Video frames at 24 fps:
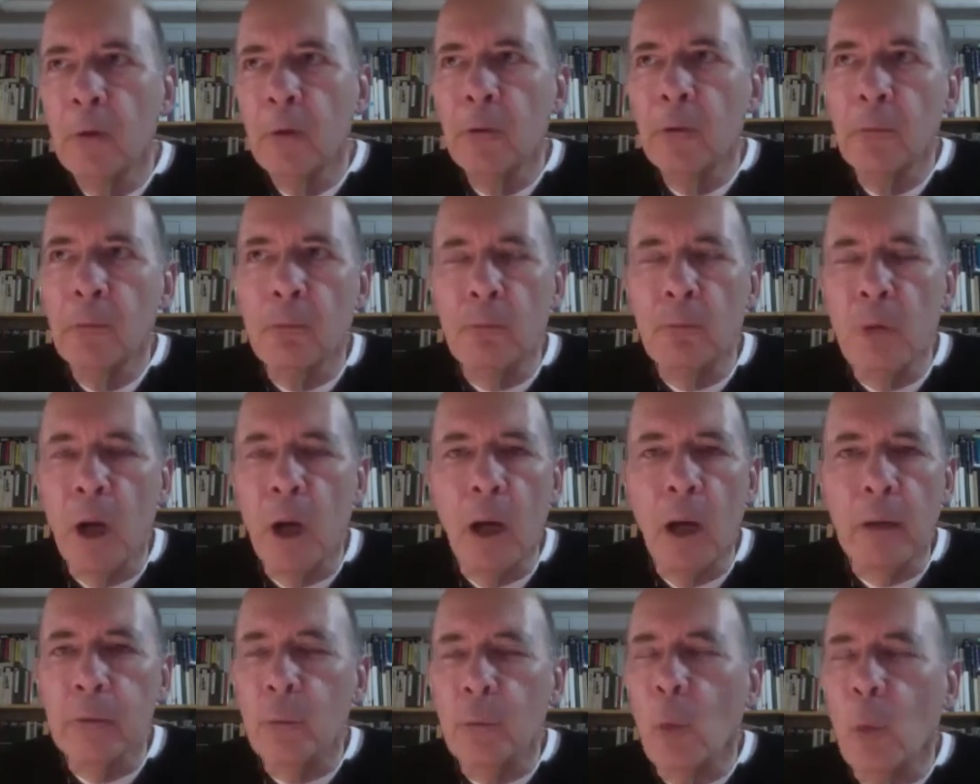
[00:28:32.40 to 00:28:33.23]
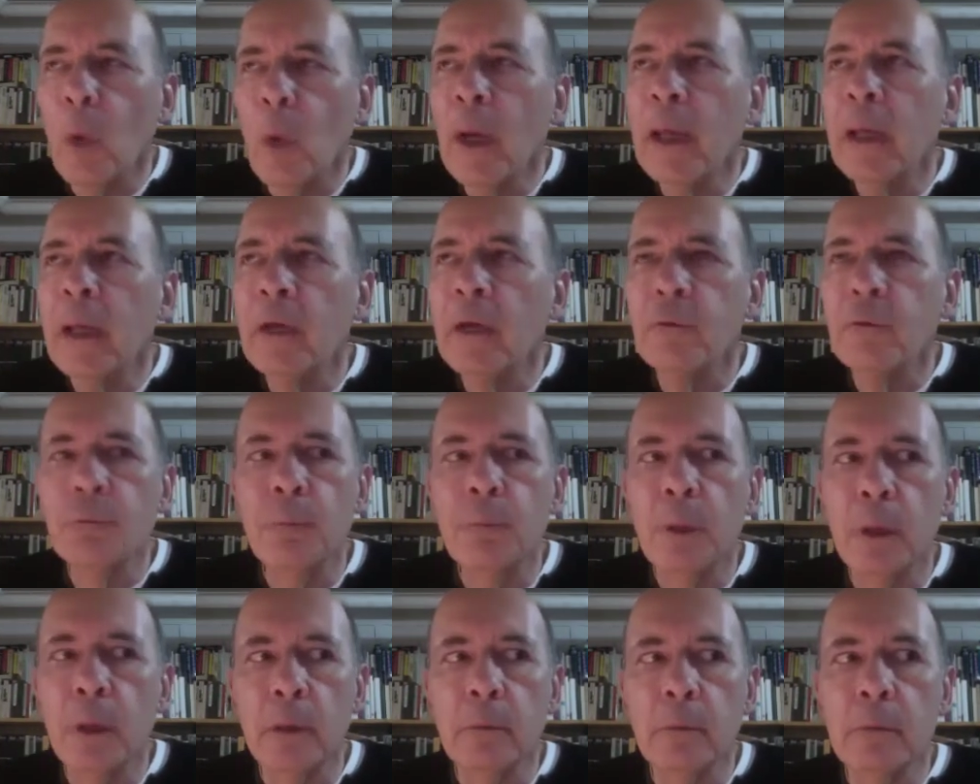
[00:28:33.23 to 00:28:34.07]
nod and wave,
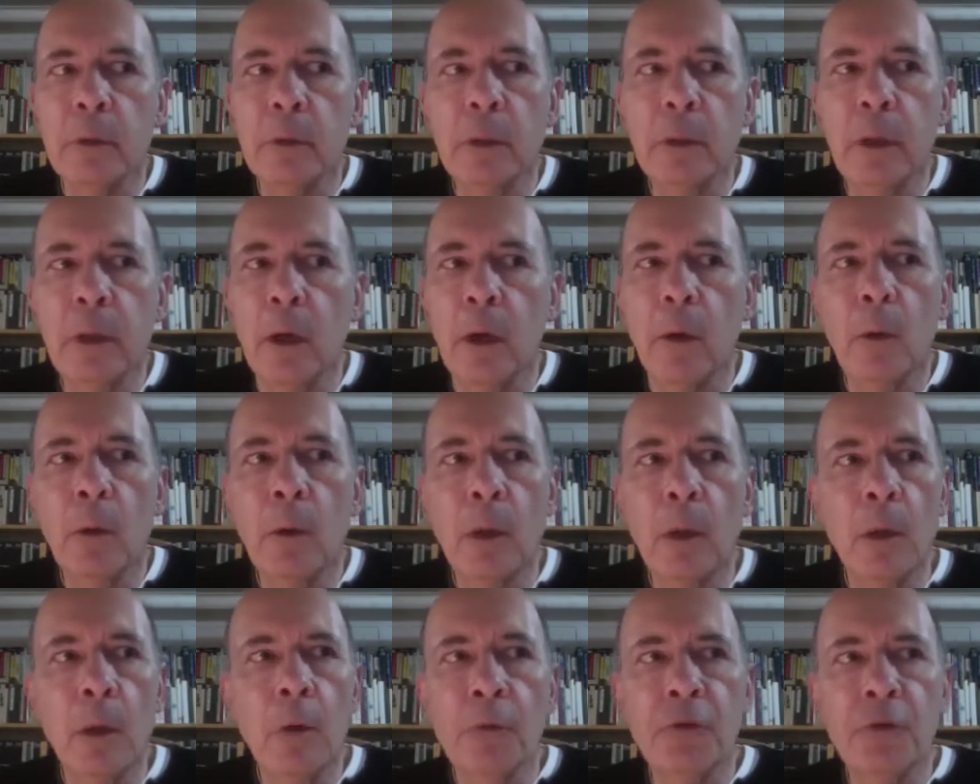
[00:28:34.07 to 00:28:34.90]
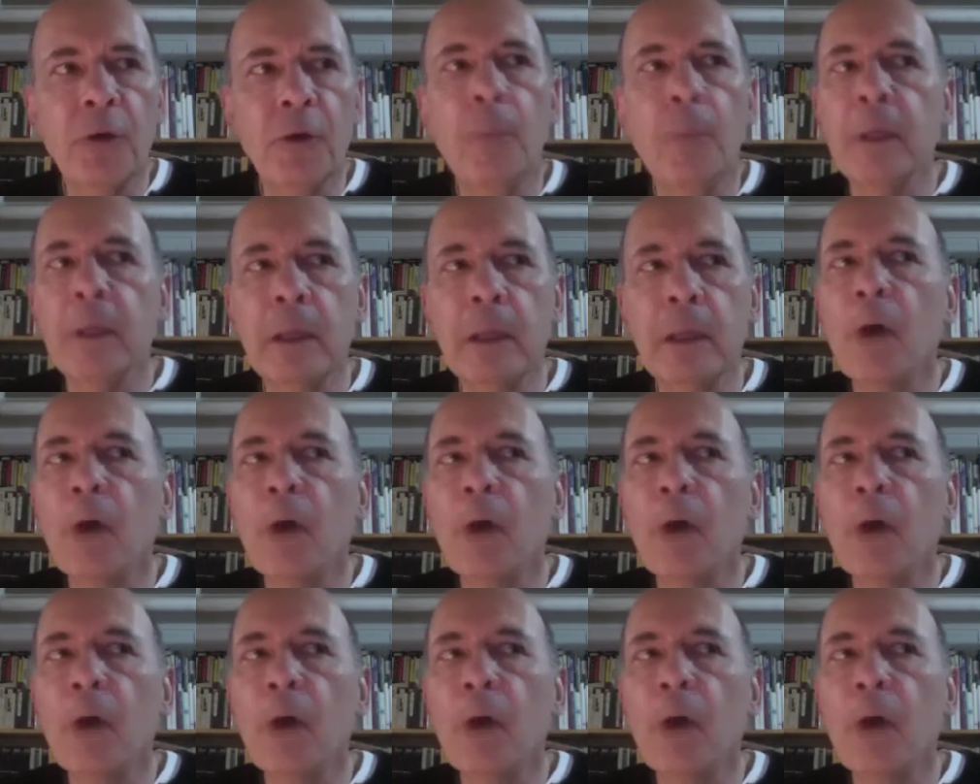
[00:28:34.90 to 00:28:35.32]
but somebody